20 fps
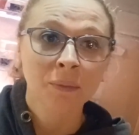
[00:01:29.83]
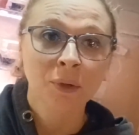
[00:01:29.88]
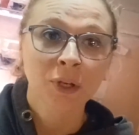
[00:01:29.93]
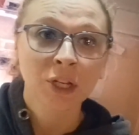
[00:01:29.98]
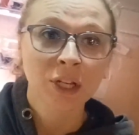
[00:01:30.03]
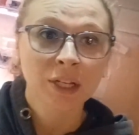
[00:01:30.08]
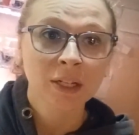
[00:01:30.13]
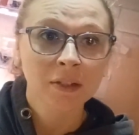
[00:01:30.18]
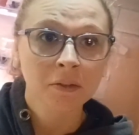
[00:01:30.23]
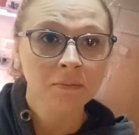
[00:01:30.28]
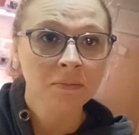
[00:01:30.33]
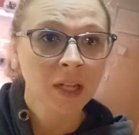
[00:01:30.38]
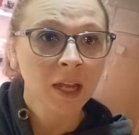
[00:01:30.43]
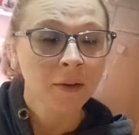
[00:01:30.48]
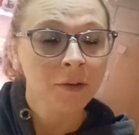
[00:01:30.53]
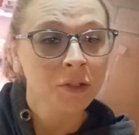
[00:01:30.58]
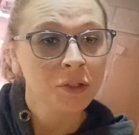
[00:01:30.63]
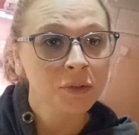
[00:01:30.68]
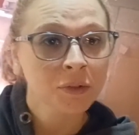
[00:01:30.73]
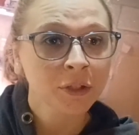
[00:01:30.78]
We're going to
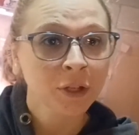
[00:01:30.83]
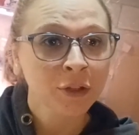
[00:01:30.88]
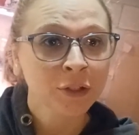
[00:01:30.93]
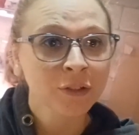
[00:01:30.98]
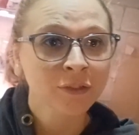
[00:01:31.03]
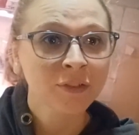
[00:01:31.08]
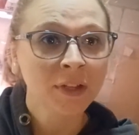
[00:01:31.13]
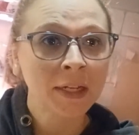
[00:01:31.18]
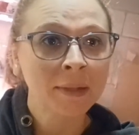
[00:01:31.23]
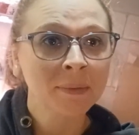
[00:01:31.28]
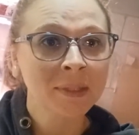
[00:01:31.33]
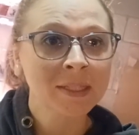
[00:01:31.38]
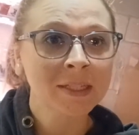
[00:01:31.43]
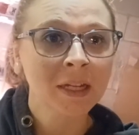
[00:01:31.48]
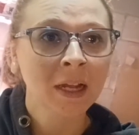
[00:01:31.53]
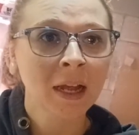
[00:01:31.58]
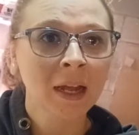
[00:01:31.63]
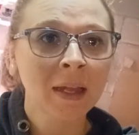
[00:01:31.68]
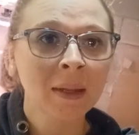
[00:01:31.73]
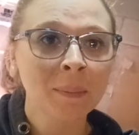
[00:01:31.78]
kind of do another family
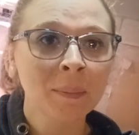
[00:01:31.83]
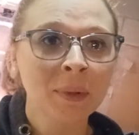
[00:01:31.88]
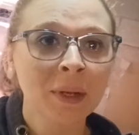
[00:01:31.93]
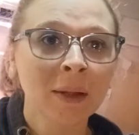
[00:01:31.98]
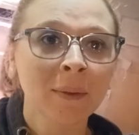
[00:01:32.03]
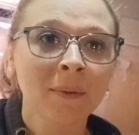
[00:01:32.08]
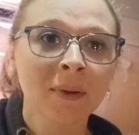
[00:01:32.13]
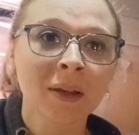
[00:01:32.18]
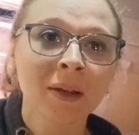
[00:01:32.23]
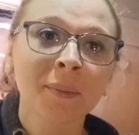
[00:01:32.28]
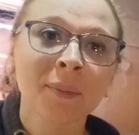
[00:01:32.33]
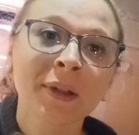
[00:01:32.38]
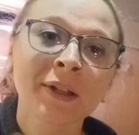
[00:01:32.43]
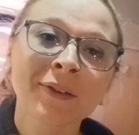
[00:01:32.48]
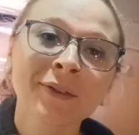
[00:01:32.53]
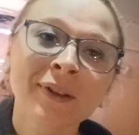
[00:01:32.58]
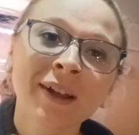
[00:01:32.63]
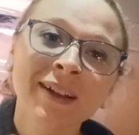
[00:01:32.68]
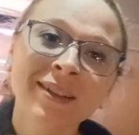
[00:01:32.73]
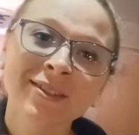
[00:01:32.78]
time, but I wanted to bring
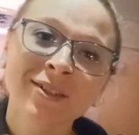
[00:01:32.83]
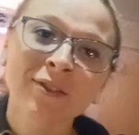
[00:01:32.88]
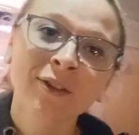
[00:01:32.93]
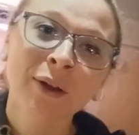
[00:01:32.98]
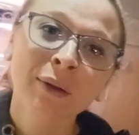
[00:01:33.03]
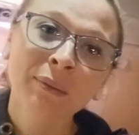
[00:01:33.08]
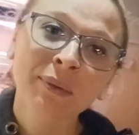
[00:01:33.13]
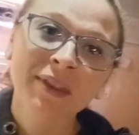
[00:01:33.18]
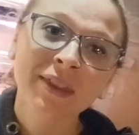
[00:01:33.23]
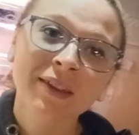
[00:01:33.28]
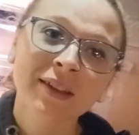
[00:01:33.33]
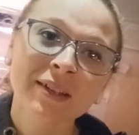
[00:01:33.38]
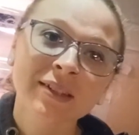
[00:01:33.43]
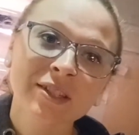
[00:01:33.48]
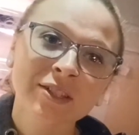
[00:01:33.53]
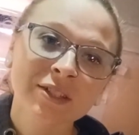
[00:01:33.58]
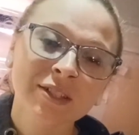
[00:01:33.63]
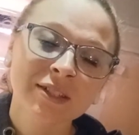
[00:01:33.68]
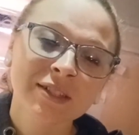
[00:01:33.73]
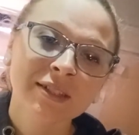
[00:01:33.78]
you guys along with
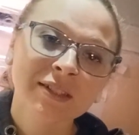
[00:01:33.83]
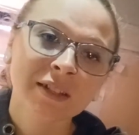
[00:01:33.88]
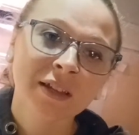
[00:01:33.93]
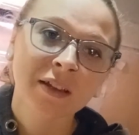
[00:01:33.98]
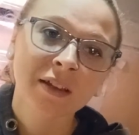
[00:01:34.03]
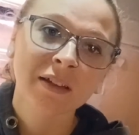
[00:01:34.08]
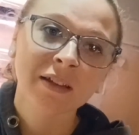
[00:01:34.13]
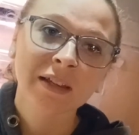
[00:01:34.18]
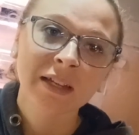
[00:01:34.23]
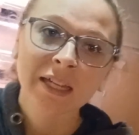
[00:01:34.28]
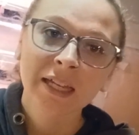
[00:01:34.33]
us just to